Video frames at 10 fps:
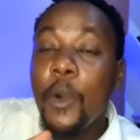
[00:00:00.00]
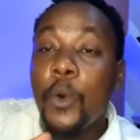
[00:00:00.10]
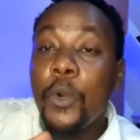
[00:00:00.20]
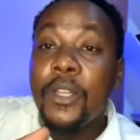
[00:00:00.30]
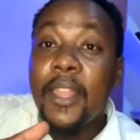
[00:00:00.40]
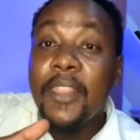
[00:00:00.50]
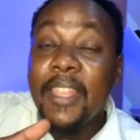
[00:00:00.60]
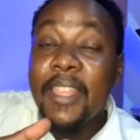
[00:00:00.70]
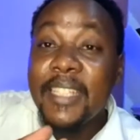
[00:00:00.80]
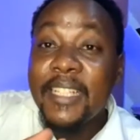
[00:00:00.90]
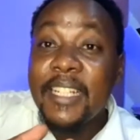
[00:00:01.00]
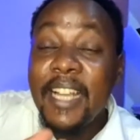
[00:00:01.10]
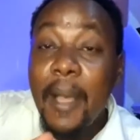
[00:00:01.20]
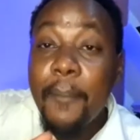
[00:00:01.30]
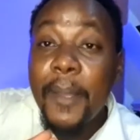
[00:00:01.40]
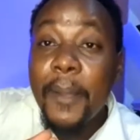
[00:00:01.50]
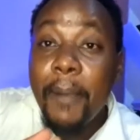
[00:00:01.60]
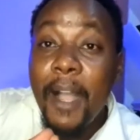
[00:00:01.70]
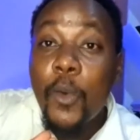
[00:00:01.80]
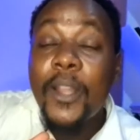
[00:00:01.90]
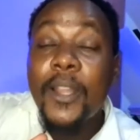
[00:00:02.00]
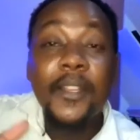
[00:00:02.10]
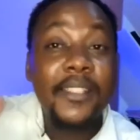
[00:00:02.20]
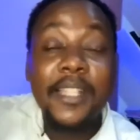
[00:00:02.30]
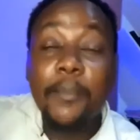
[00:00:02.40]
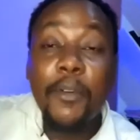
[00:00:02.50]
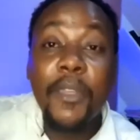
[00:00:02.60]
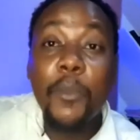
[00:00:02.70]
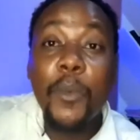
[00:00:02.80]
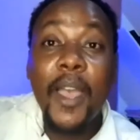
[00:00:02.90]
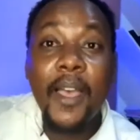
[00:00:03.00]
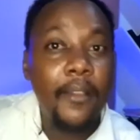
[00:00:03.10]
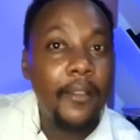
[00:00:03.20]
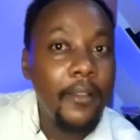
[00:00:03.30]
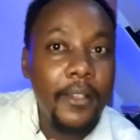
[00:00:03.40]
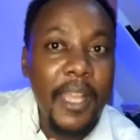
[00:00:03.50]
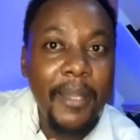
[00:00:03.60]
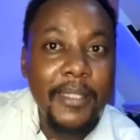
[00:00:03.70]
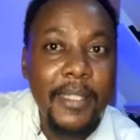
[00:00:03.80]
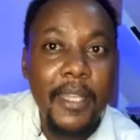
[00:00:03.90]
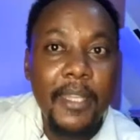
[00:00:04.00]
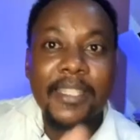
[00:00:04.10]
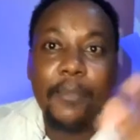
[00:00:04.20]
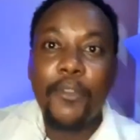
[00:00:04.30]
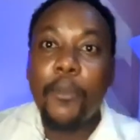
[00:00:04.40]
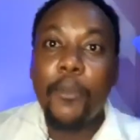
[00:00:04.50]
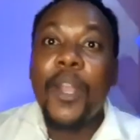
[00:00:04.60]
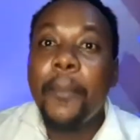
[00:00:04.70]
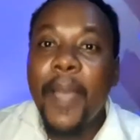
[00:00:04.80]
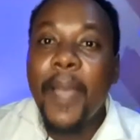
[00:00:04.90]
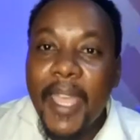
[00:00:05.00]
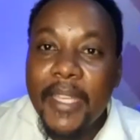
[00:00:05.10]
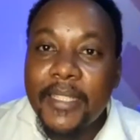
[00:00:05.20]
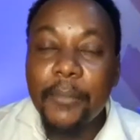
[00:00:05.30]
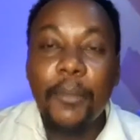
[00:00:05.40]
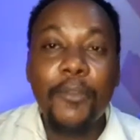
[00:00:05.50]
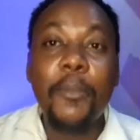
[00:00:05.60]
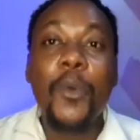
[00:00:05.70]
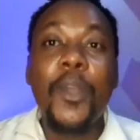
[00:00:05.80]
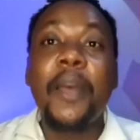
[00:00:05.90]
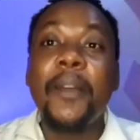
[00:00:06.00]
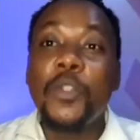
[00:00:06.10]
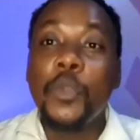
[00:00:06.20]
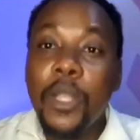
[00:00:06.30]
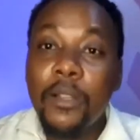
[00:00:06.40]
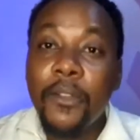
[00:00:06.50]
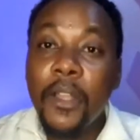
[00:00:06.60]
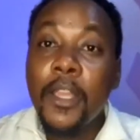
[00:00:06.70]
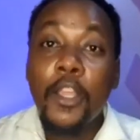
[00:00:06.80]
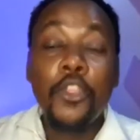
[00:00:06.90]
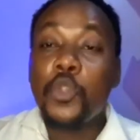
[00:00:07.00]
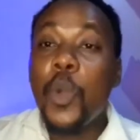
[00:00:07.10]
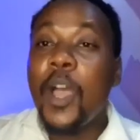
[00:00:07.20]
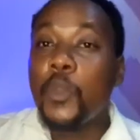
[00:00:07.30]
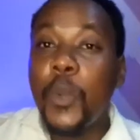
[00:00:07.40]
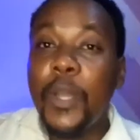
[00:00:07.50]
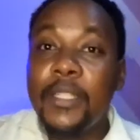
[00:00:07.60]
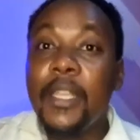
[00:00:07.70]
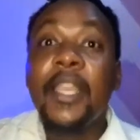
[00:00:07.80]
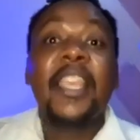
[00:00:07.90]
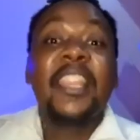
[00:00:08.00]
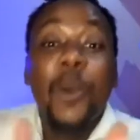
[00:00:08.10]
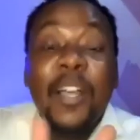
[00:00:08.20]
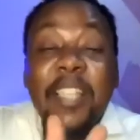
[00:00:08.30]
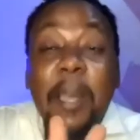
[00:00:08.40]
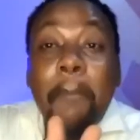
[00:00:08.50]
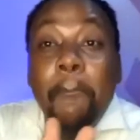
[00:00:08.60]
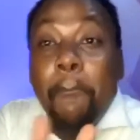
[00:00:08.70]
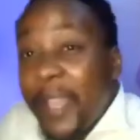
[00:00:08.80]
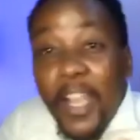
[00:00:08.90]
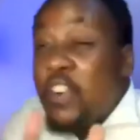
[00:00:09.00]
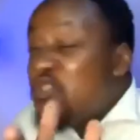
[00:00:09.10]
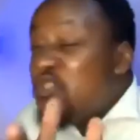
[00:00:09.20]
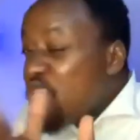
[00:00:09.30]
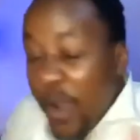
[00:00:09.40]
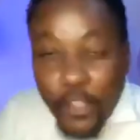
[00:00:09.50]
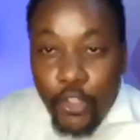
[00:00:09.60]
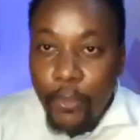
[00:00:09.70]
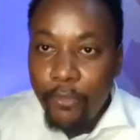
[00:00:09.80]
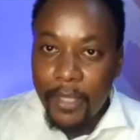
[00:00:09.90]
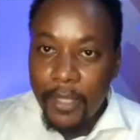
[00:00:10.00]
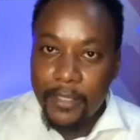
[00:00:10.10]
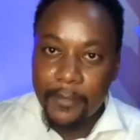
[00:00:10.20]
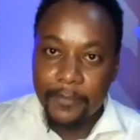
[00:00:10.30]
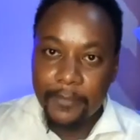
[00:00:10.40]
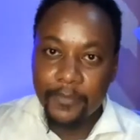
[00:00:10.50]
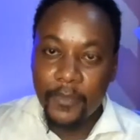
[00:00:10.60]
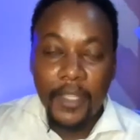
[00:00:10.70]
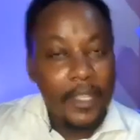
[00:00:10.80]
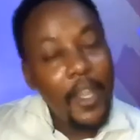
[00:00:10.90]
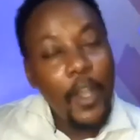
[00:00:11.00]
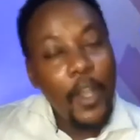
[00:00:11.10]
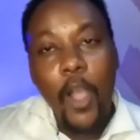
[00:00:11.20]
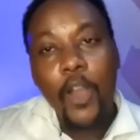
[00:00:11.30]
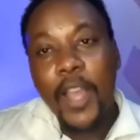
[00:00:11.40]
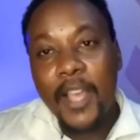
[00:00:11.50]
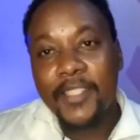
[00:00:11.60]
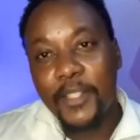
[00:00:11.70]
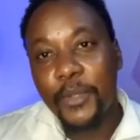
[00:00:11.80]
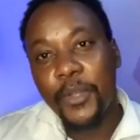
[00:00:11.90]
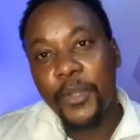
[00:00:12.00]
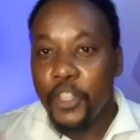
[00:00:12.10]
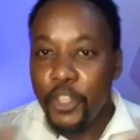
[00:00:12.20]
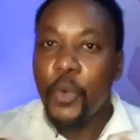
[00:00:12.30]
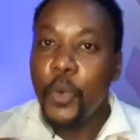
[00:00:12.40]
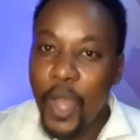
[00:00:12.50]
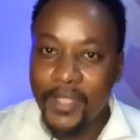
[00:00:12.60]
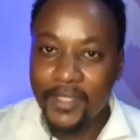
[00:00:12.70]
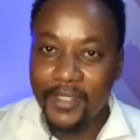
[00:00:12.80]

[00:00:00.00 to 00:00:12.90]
they started coming back when some of them were number 10, some of them were number 8, some of them were number 12, those who were 20. There was a big gradual movement. Now, I'll ask you, you who asked,